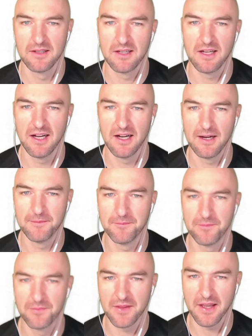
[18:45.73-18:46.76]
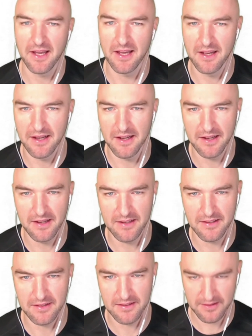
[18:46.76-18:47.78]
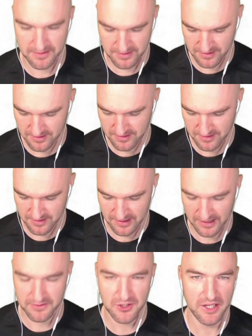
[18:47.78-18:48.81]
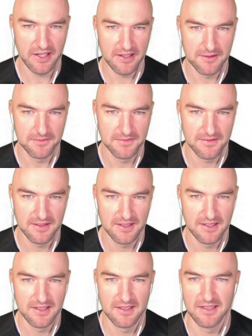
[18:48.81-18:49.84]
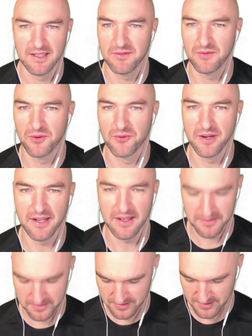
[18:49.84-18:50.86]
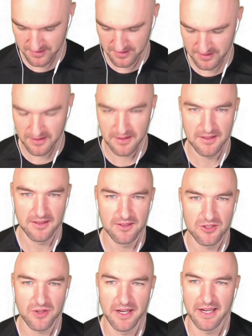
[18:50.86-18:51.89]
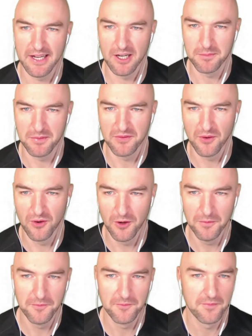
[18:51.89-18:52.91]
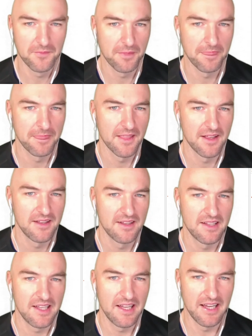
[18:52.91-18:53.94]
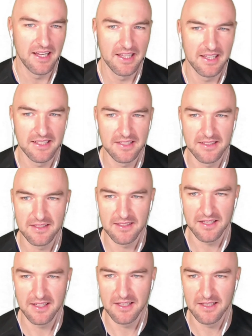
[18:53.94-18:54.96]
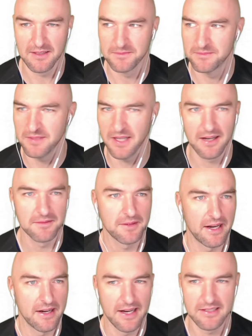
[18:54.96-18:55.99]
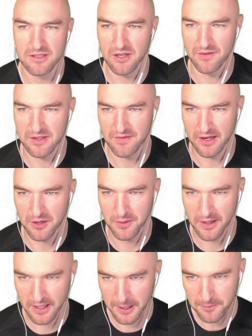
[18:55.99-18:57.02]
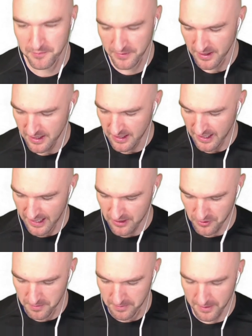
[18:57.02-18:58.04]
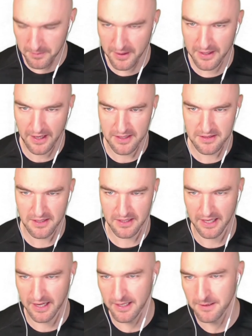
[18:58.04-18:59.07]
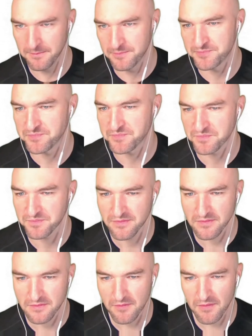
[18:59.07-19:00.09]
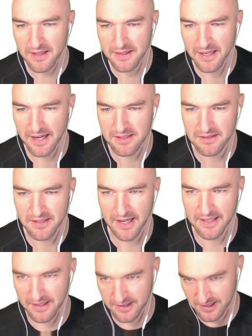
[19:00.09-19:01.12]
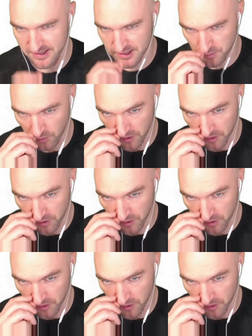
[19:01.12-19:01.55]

And I've cheated. I've already tried it out before. And yeah, get an isosurface very quickly. And remember yesterday that I said that this is one